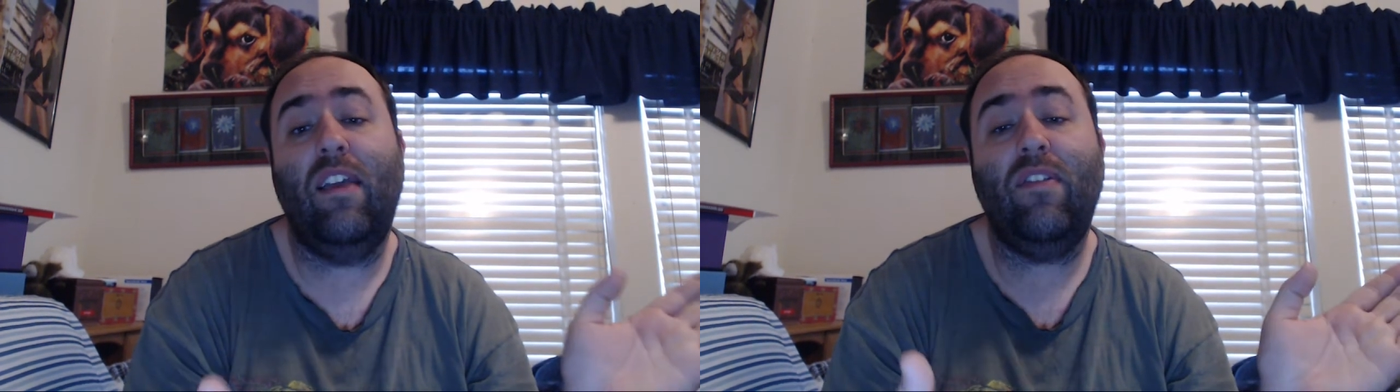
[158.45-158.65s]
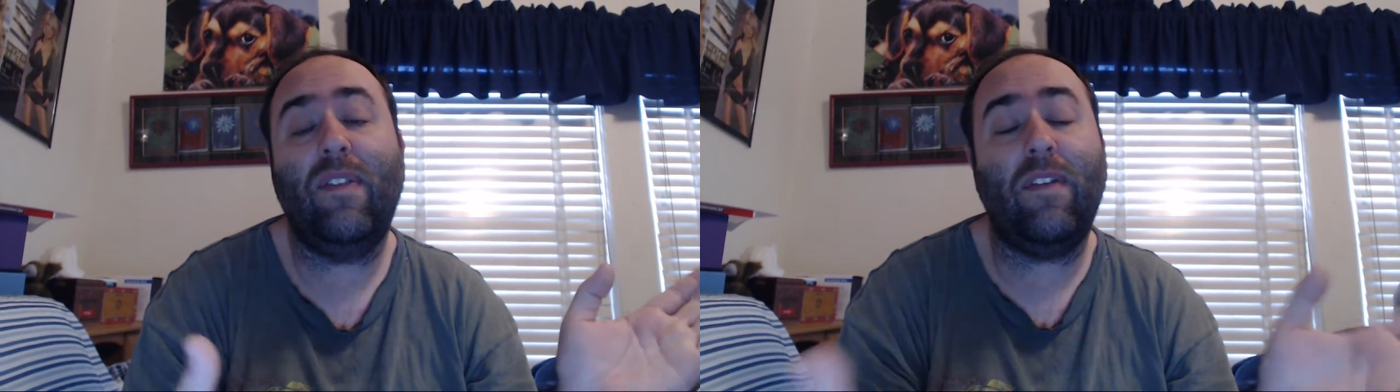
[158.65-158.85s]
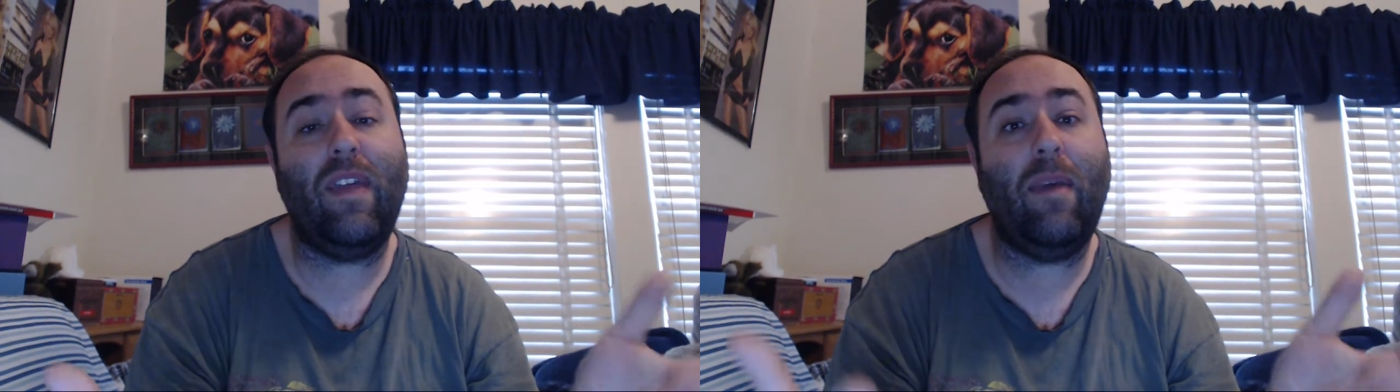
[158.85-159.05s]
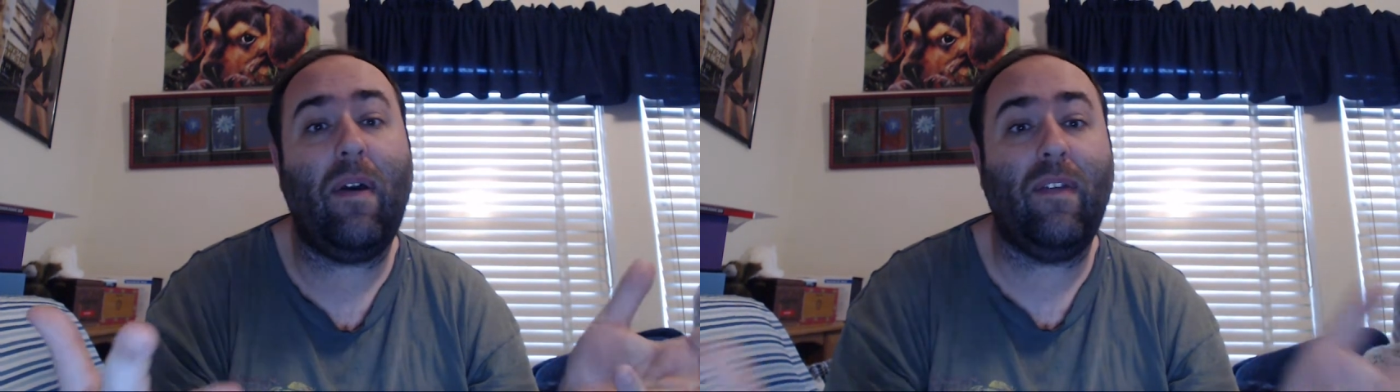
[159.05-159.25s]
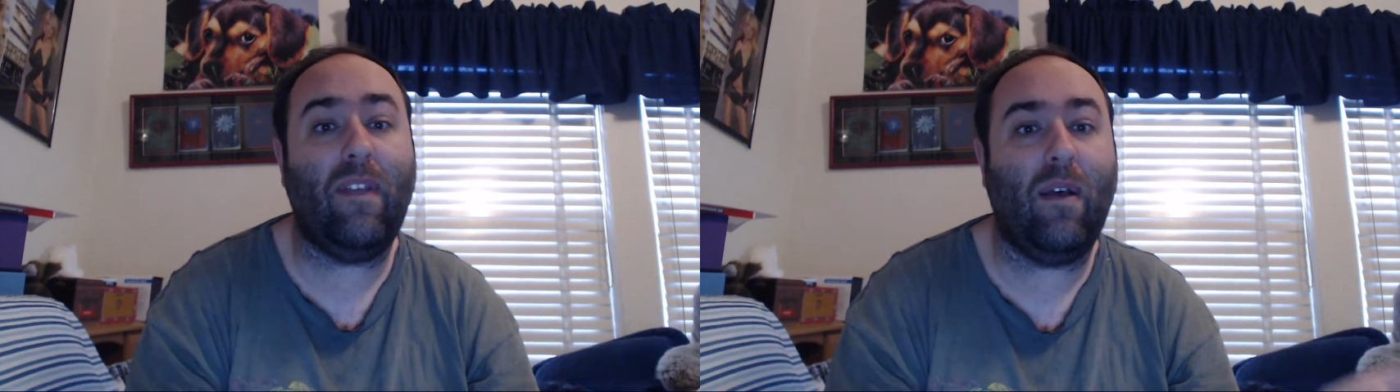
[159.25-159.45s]
Just everything
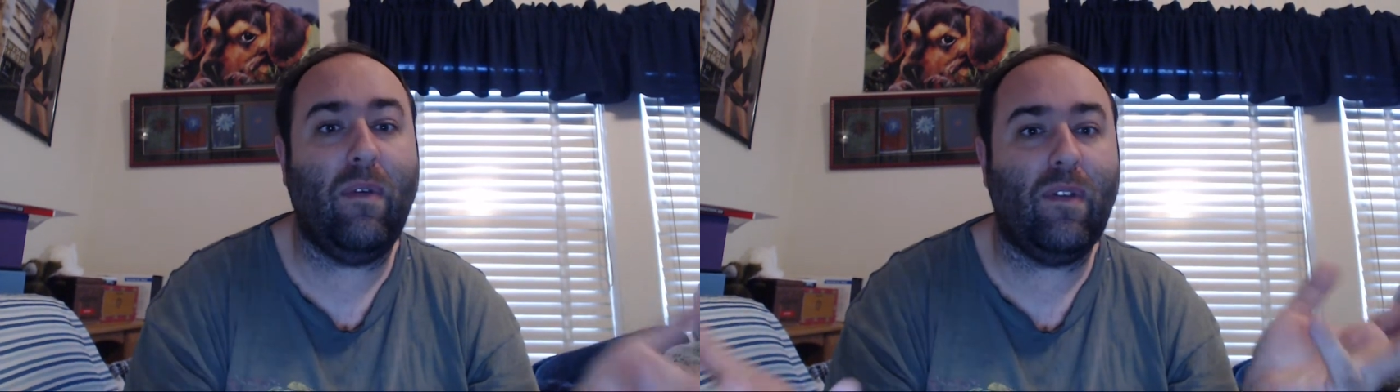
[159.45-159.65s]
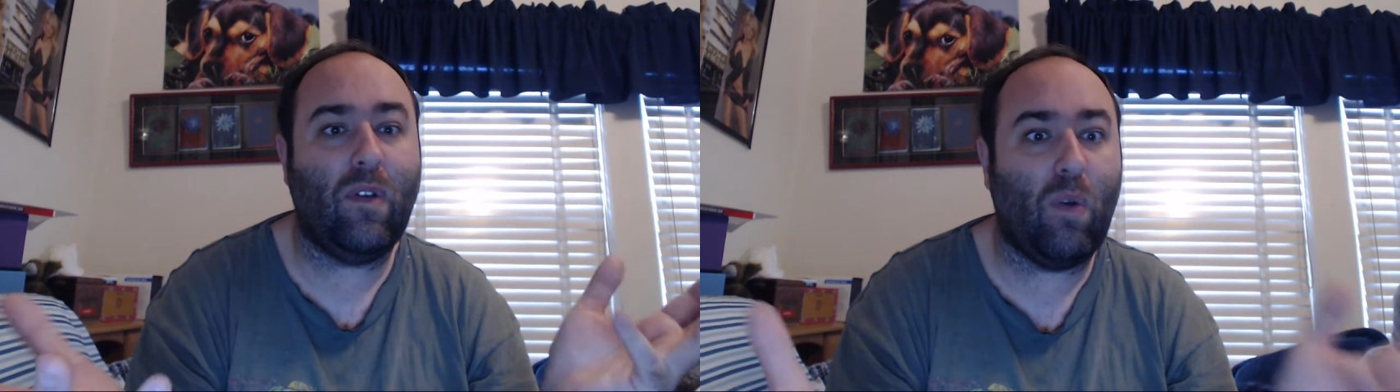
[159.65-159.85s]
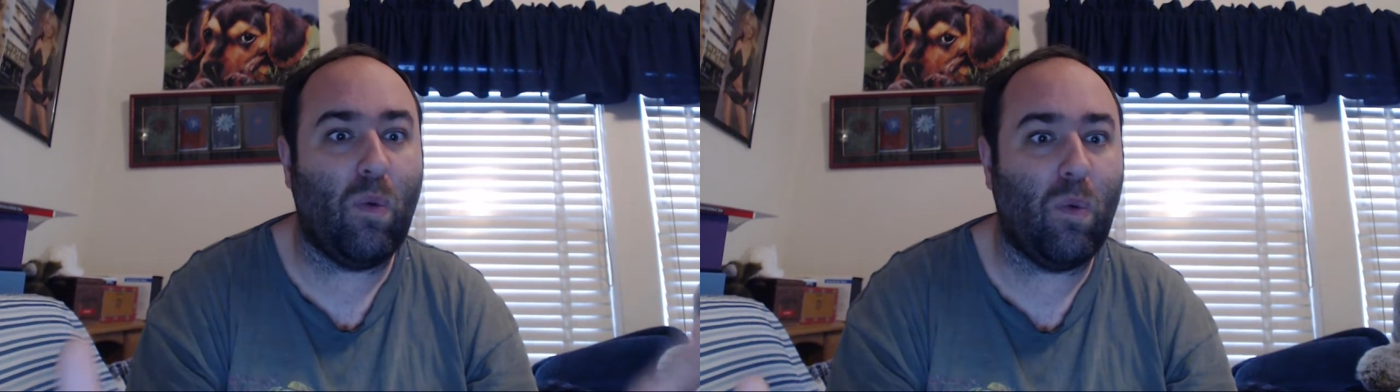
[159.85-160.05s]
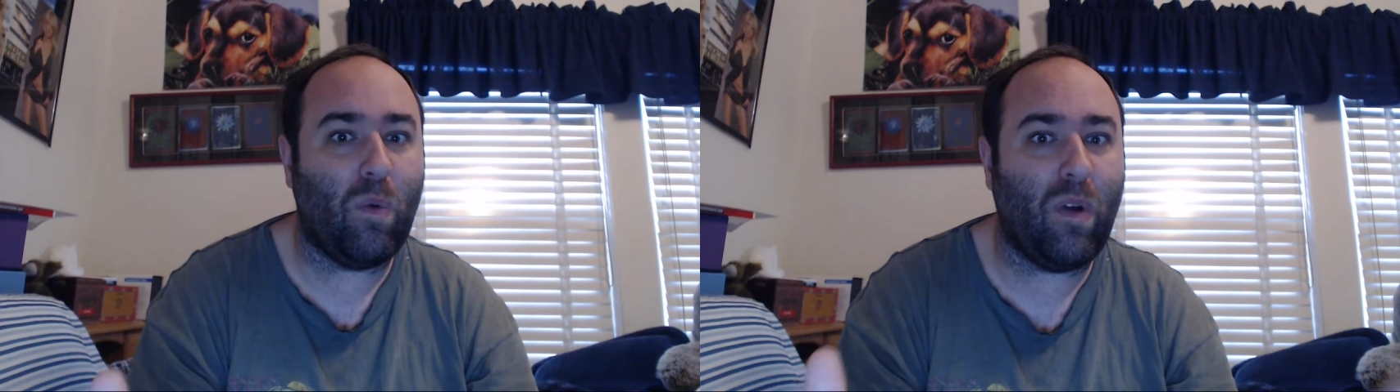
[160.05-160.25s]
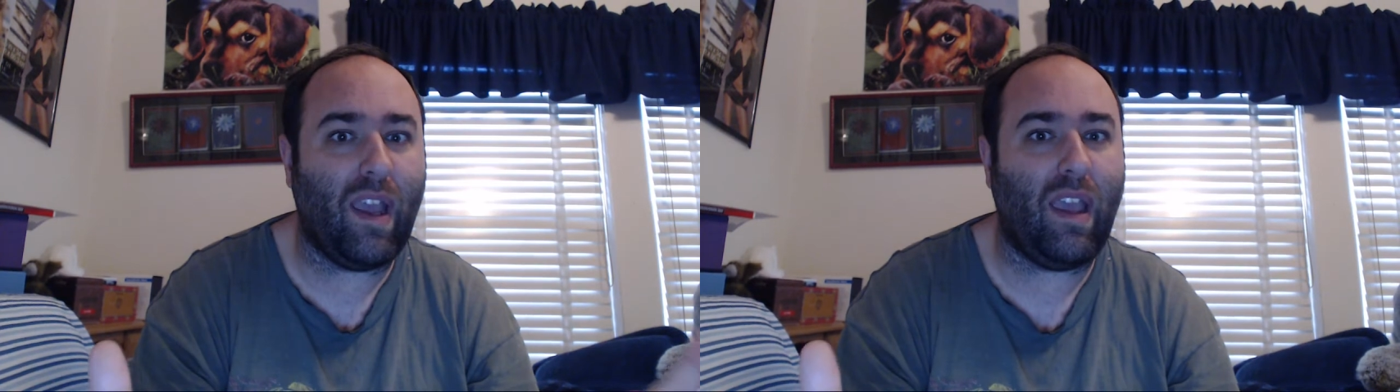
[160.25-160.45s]
about the song was
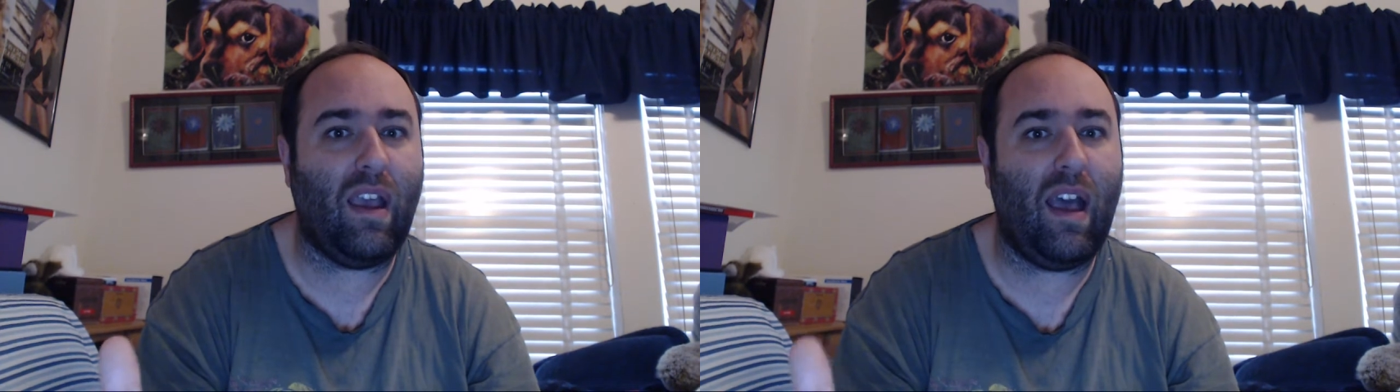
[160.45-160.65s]
great.